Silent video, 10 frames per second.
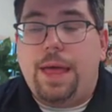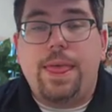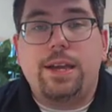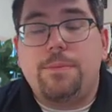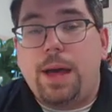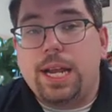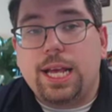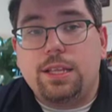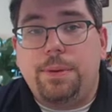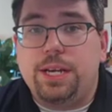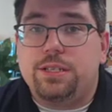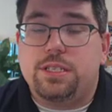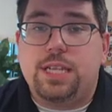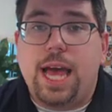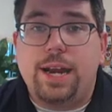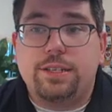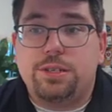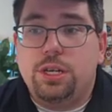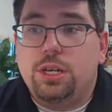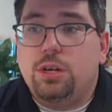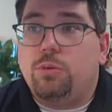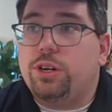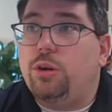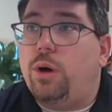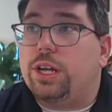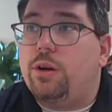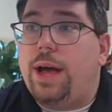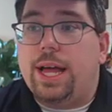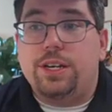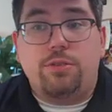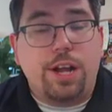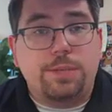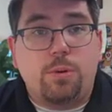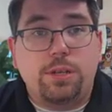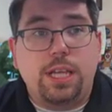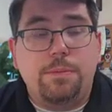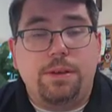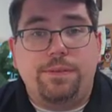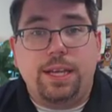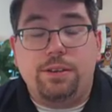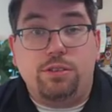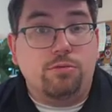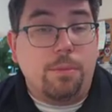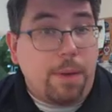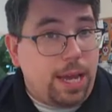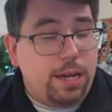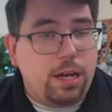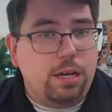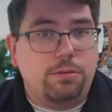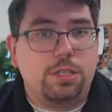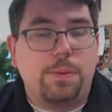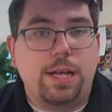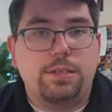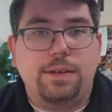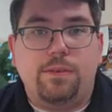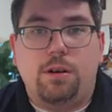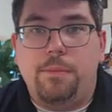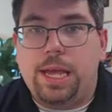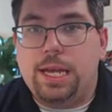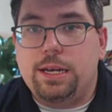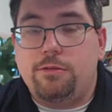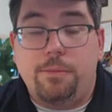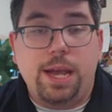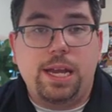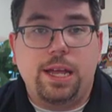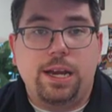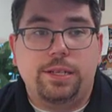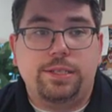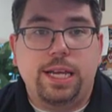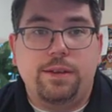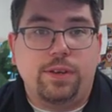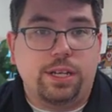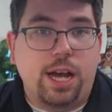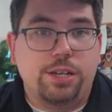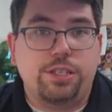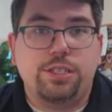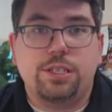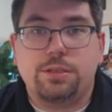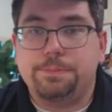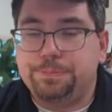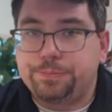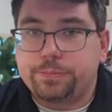And then depending on the patient's status, we're going to want to go ahead and transport them if they remain unresponsive or remain in a state of unconsciousness.